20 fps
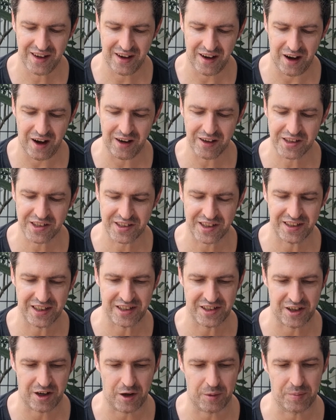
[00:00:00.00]
arched at the
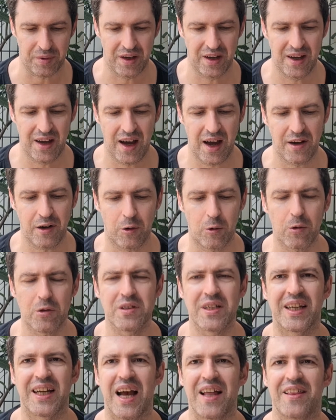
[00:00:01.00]
top, and
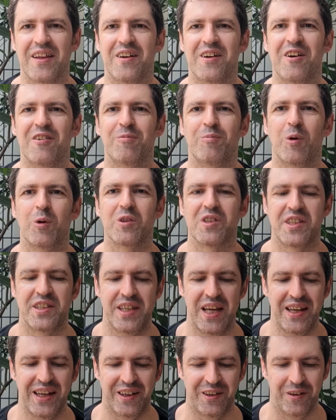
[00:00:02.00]
altogether of more
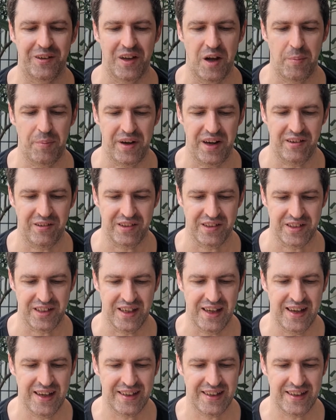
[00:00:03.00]
cynical appearance,